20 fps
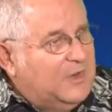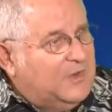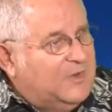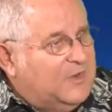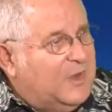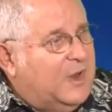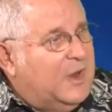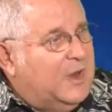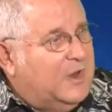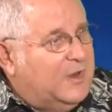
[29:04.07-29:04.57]
let's
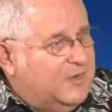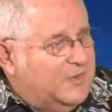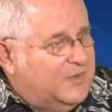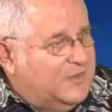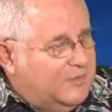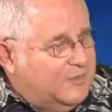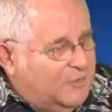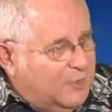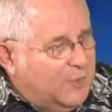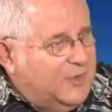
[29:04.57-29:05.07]
say
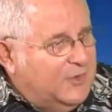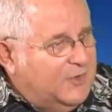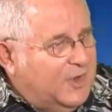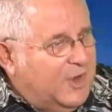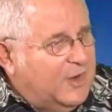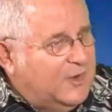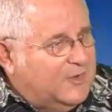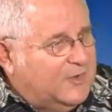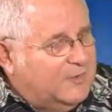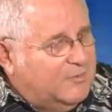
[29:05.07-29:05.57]
it's
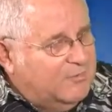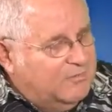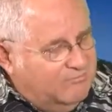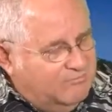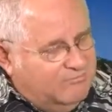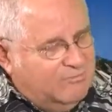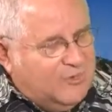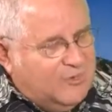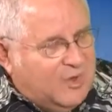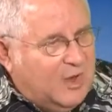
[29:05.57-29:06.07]

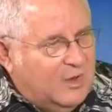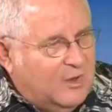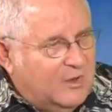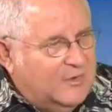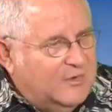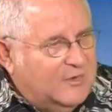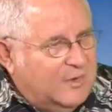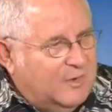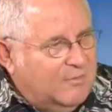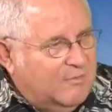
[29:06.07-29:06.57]

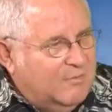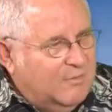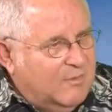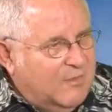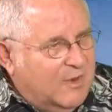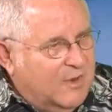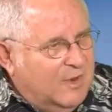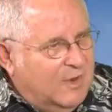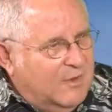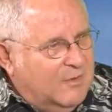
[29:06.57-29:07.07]
$30,000,
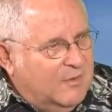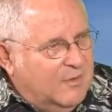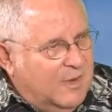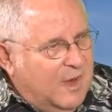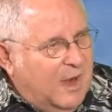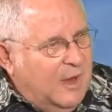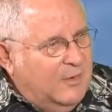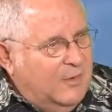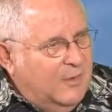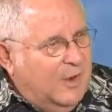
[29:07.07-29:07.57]
and
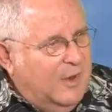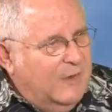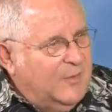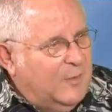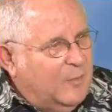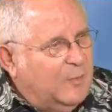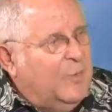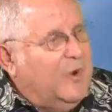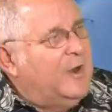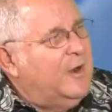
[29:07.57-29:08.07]
now you have
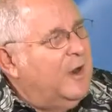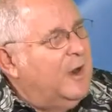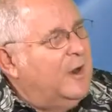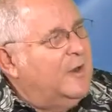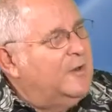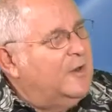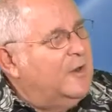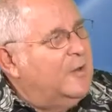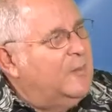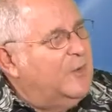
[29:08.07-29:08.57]
the bright
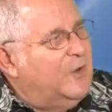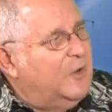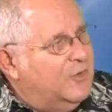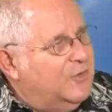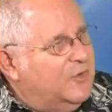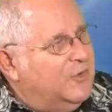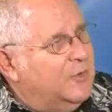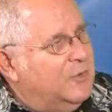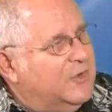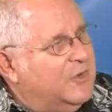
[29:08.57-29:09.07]
idea,
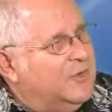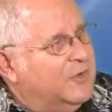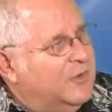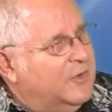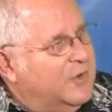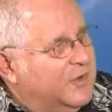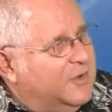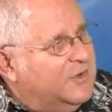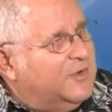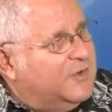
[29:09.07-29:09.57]
because you listen
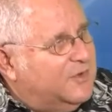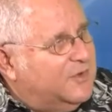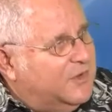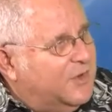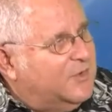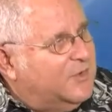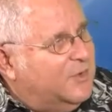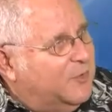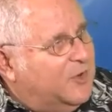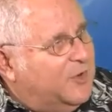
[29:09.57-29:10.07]
to this
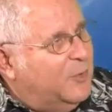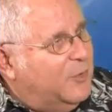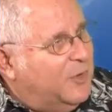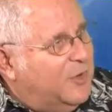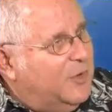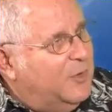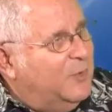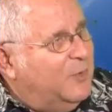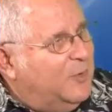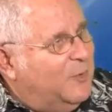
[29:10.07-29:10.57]
discussion
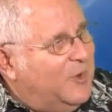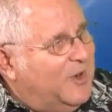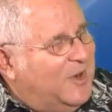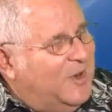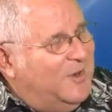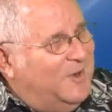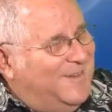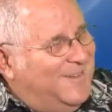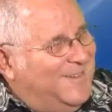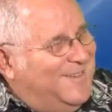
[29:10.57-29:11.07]
between you and
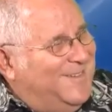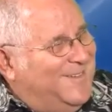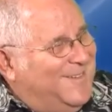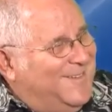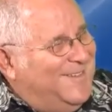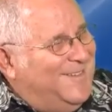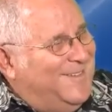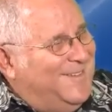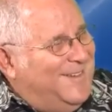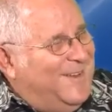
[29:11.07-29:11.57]
me,
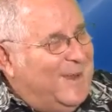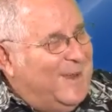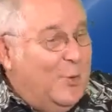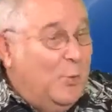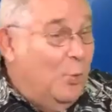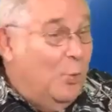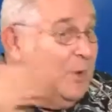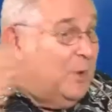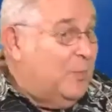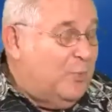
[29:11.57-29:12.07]

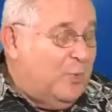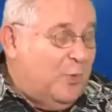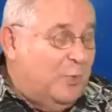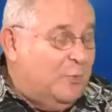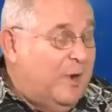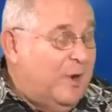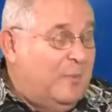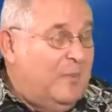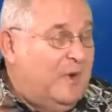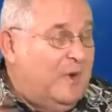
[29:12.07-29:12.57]
or the
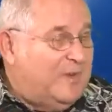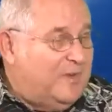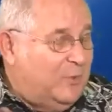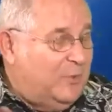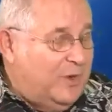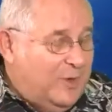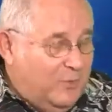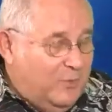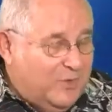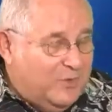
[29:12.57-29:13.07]
program next
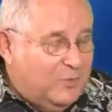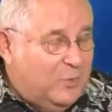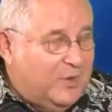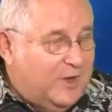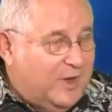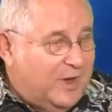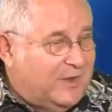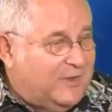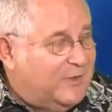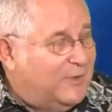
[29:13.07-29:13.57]
week, which
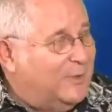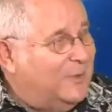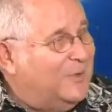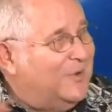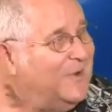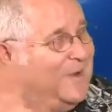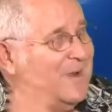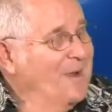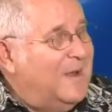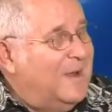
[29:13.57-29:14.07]
we'll get to,
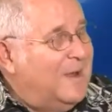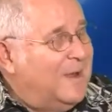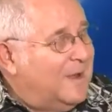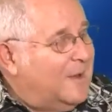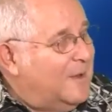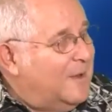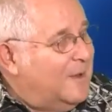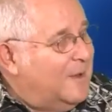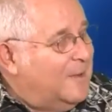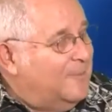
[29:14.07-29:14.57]

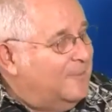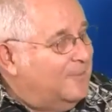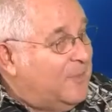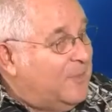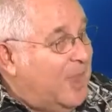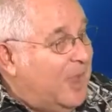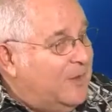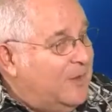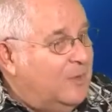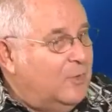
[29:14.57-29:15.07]

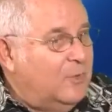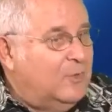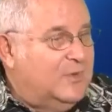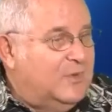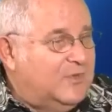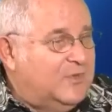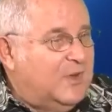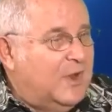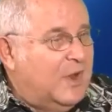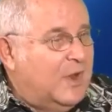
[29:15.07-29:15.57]
and you
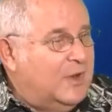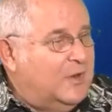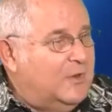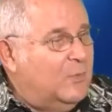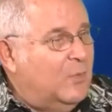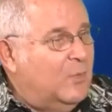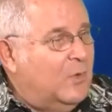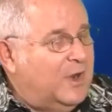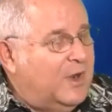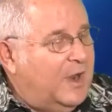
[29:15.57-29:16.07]
decide
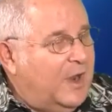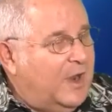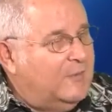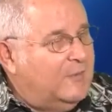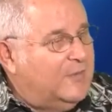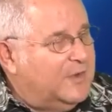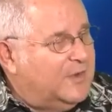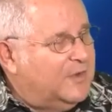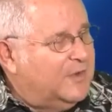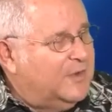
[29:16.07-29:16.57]
you want to
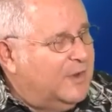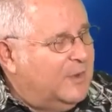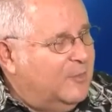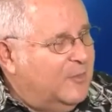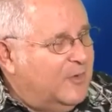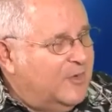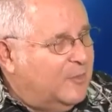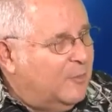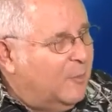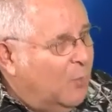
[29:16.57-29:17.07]
have this. How
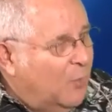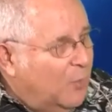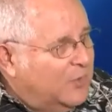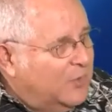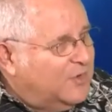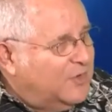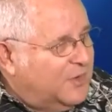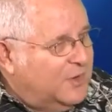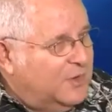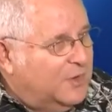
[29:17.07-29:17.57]
much more
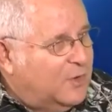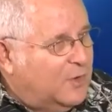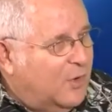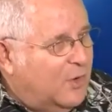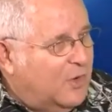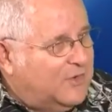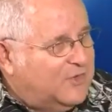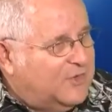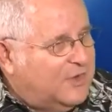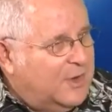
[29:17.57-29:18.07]
is it going to
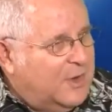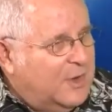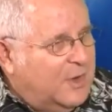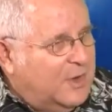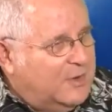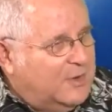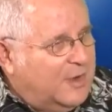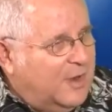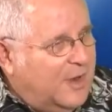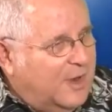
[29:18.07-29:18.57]
cost
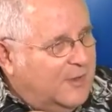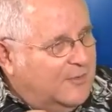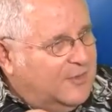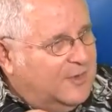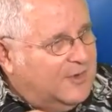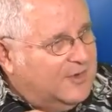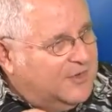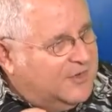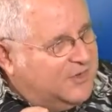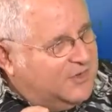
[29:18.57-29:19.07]
to have
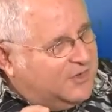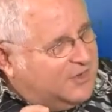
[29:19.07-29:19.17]
this,